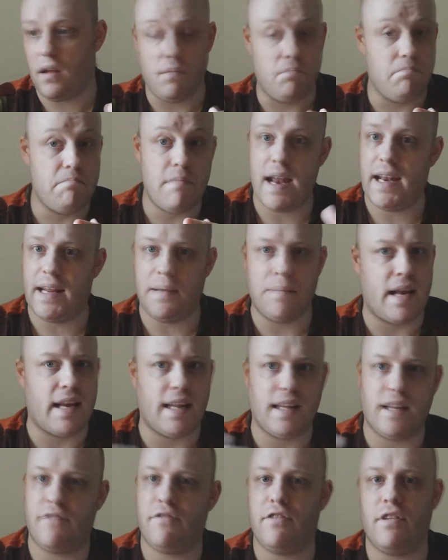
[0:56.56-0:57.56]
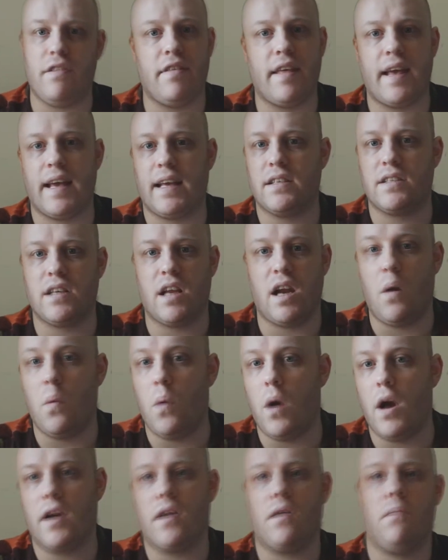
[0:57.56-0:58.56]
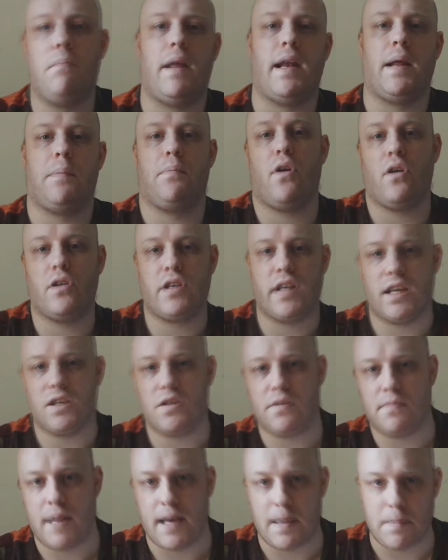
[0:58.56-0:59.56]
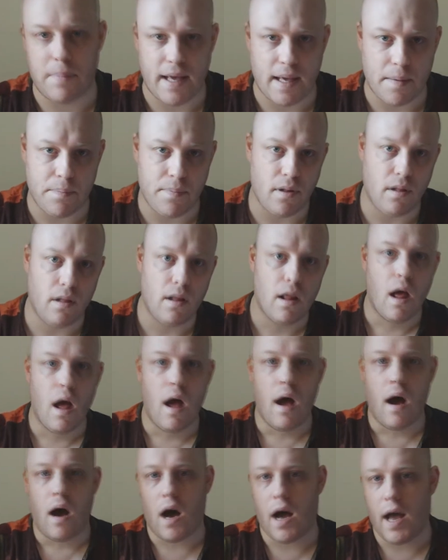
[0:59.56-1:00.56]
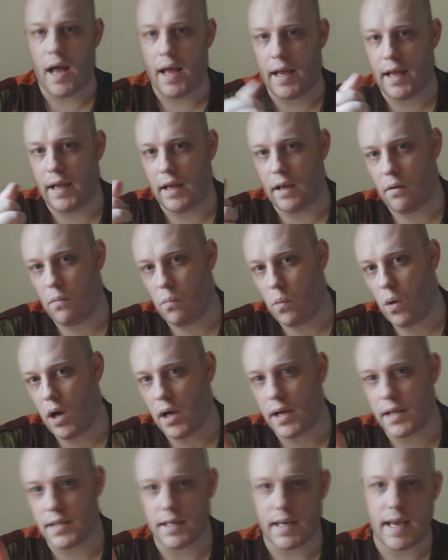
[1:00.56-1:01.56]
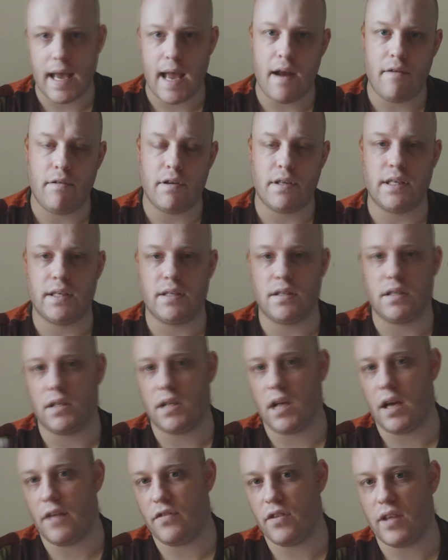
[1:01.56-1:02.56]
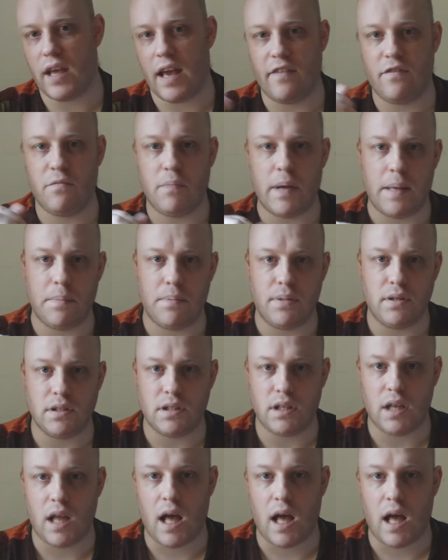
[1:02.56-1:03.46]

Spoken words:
many different things, and I work on many projects with many people. I work as a care assistant. I've saved people's